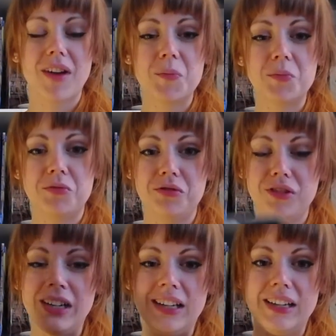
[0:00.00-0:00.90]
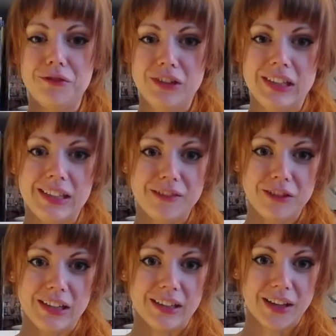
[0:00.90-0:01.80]
I'm really
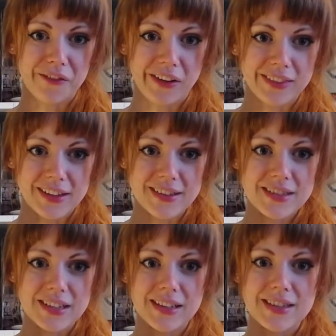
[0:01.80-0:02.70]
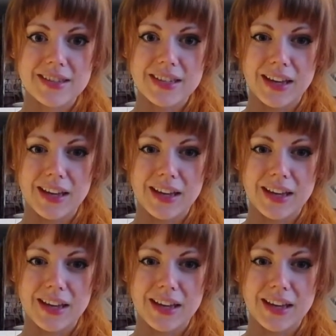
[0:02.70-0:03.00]
loving this. It's